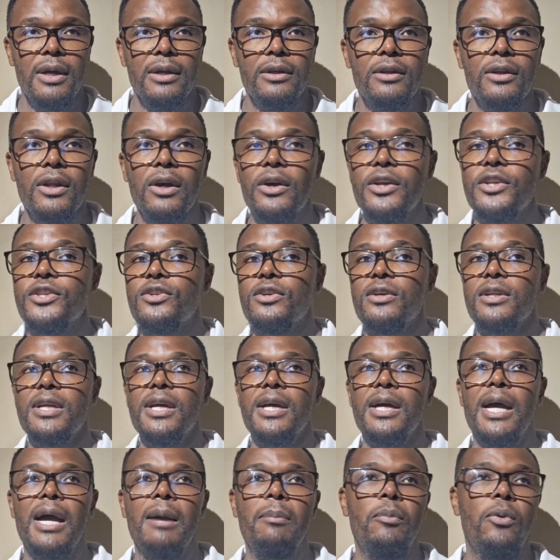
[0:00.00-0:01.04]
Now he's
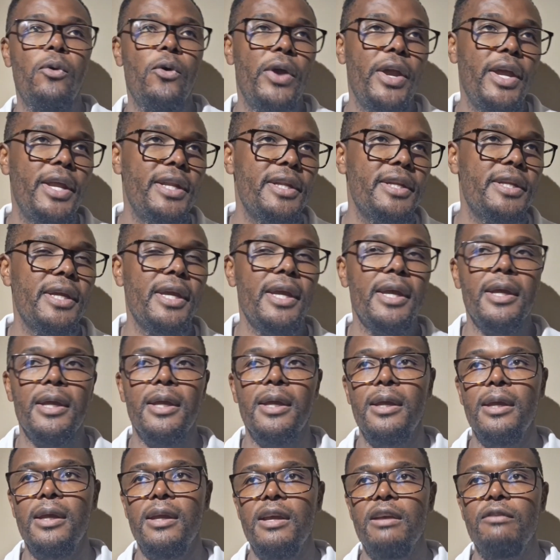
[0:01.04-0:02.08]
gonna appoint
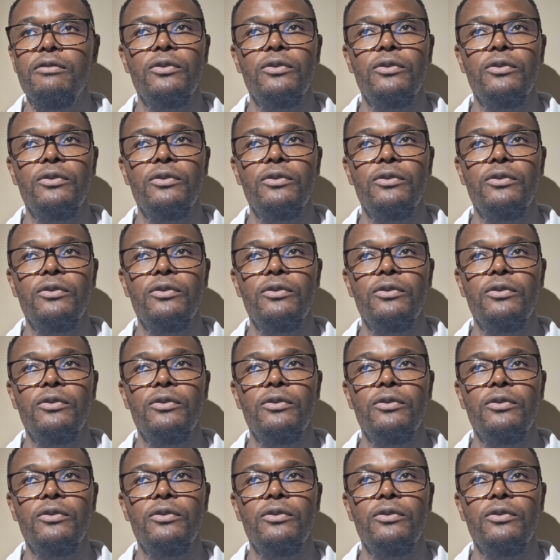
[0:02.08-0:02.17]
a